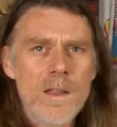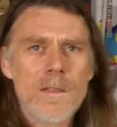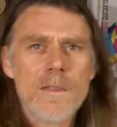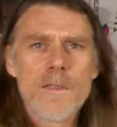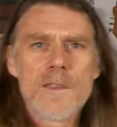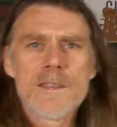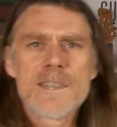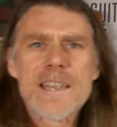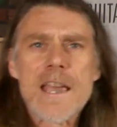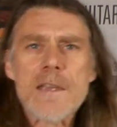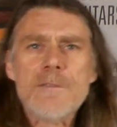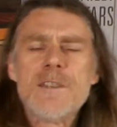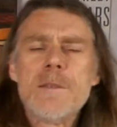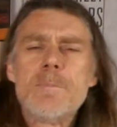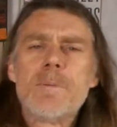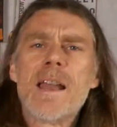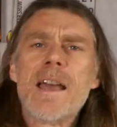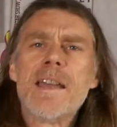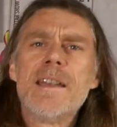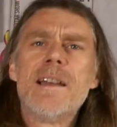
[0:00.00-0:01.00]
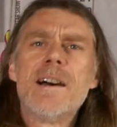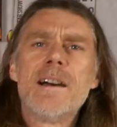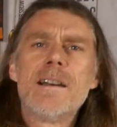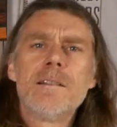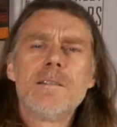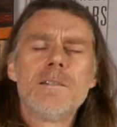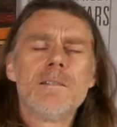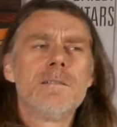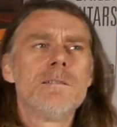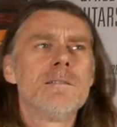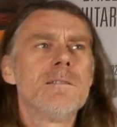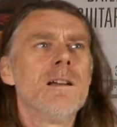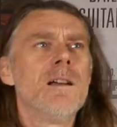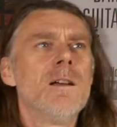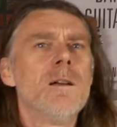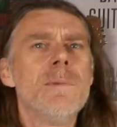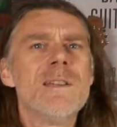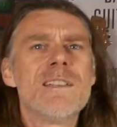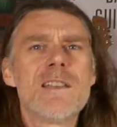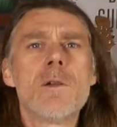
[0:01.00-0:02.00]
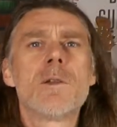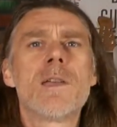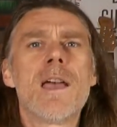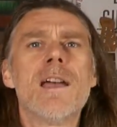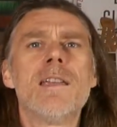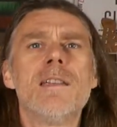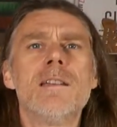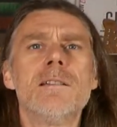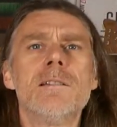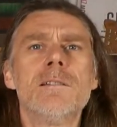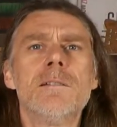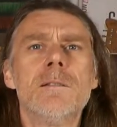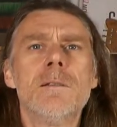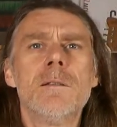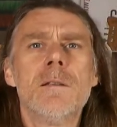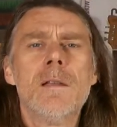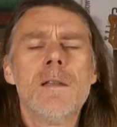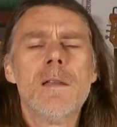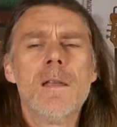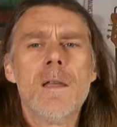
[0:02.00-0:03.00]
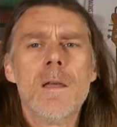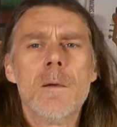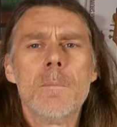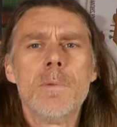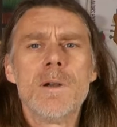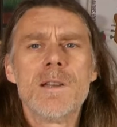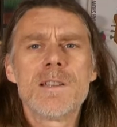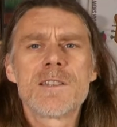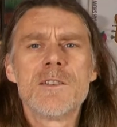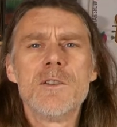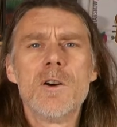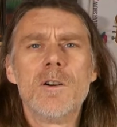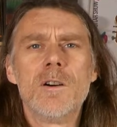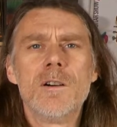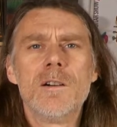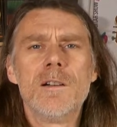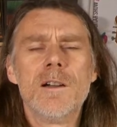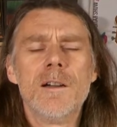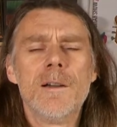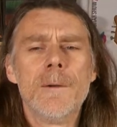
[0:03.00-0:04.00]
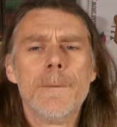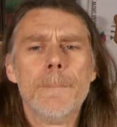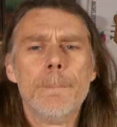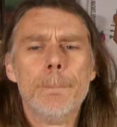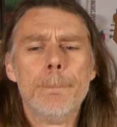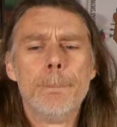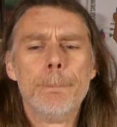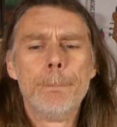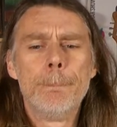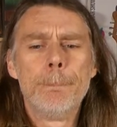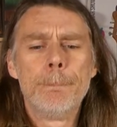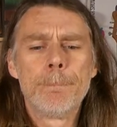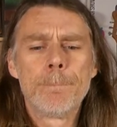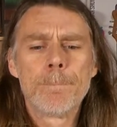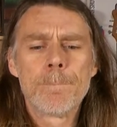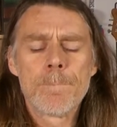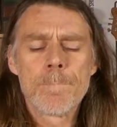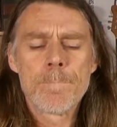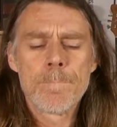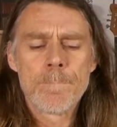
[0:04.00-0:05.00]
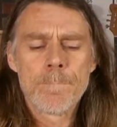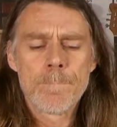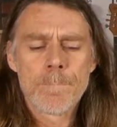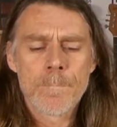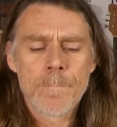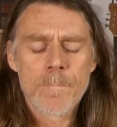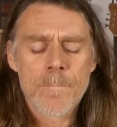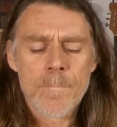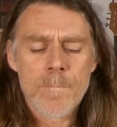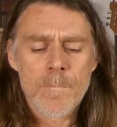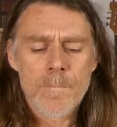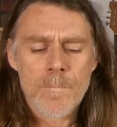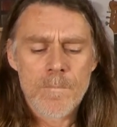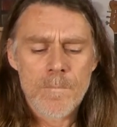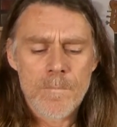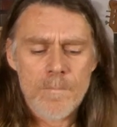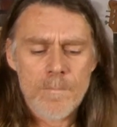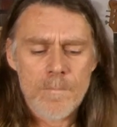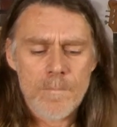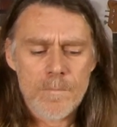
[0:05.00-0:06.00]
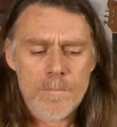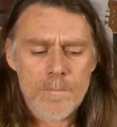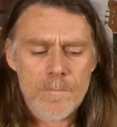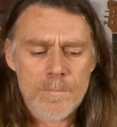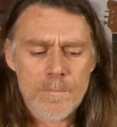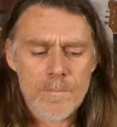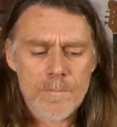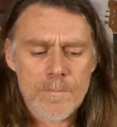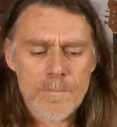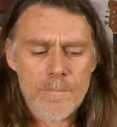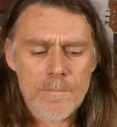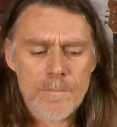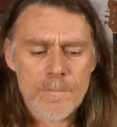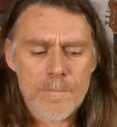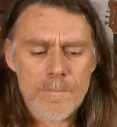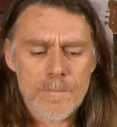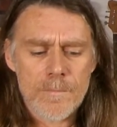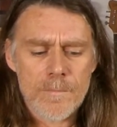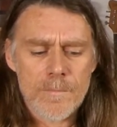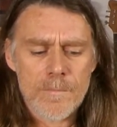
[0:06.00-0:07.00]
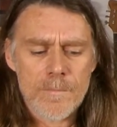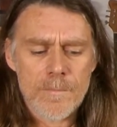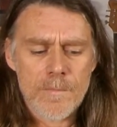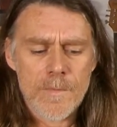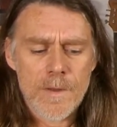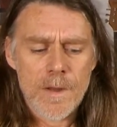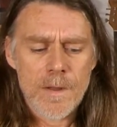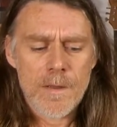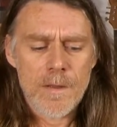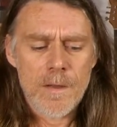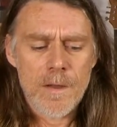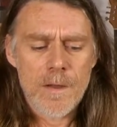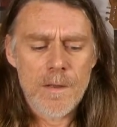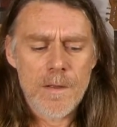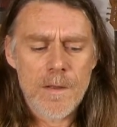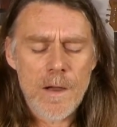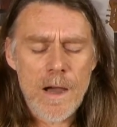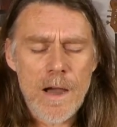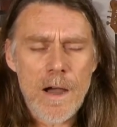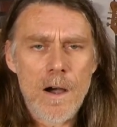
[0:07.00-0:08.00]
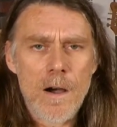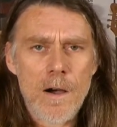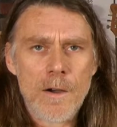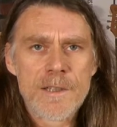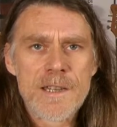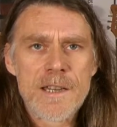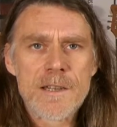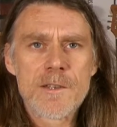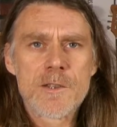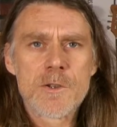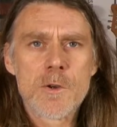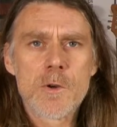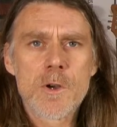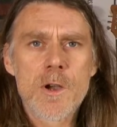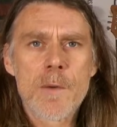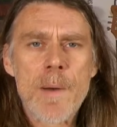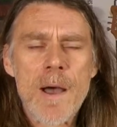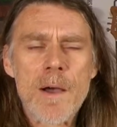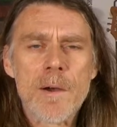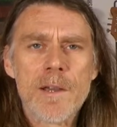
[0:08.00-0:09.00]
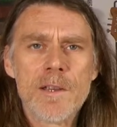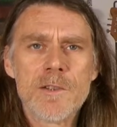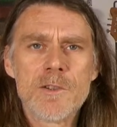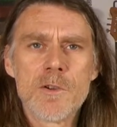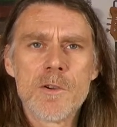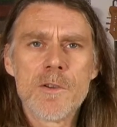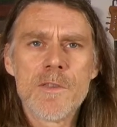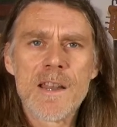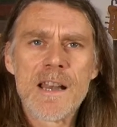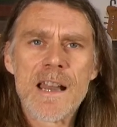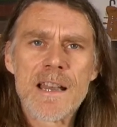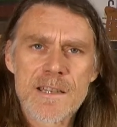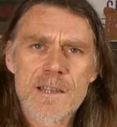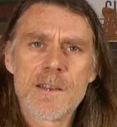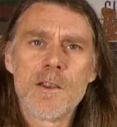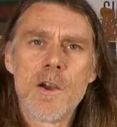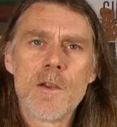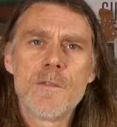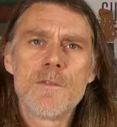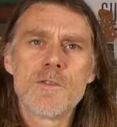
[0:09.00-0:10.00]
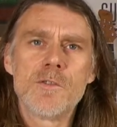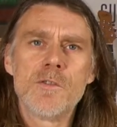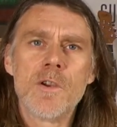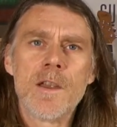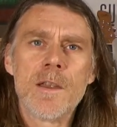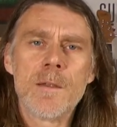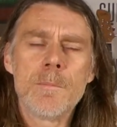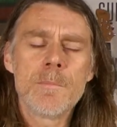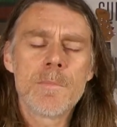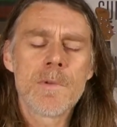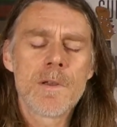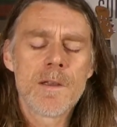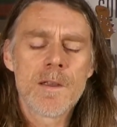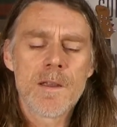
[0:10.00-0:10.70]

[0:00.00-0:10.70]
The safety planer is okay, but it's not. I did talk about it during the last live stream.